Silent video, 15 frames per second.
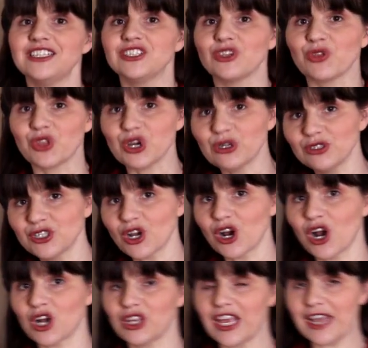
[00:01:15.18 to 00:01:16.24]
So those are
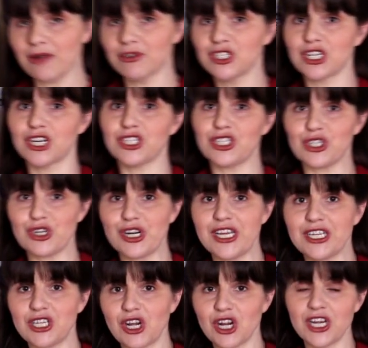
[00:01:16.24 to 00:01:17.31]
our language arts
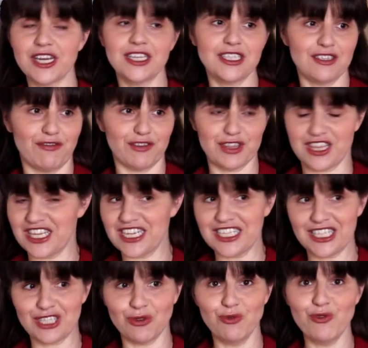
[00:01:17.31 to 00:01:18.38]
learning targets for
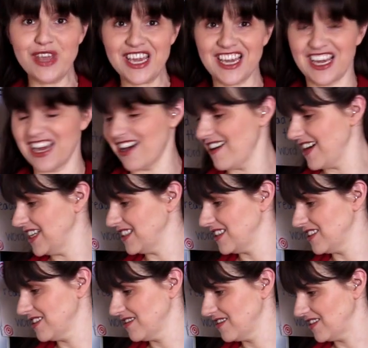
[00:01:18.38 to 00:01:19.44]
this week, guys.
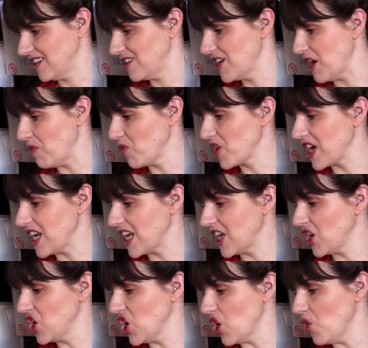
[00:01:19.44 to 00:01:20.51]
All right, we're gonna
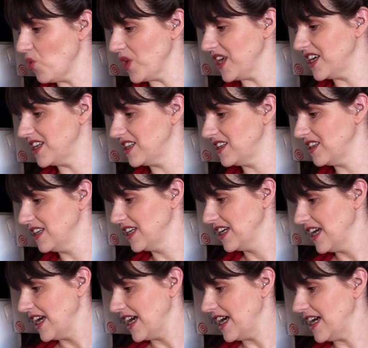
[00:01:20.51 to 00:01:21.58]
go in
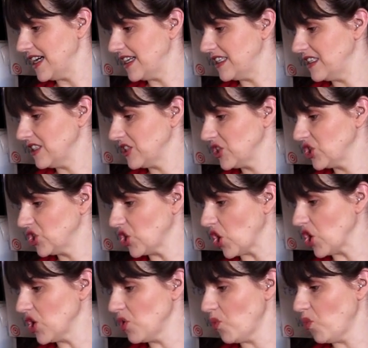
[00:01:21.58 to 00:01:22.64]
and
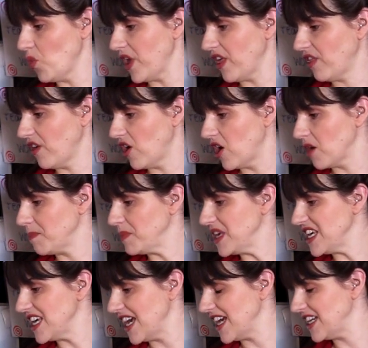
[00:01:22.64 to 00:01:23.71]
start with our
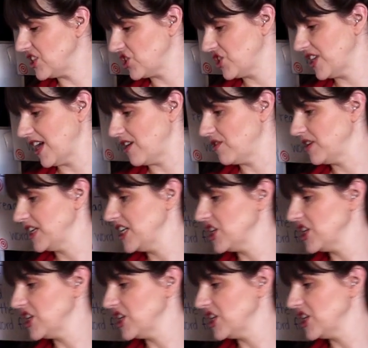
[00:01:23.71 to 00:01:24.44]
PH sound.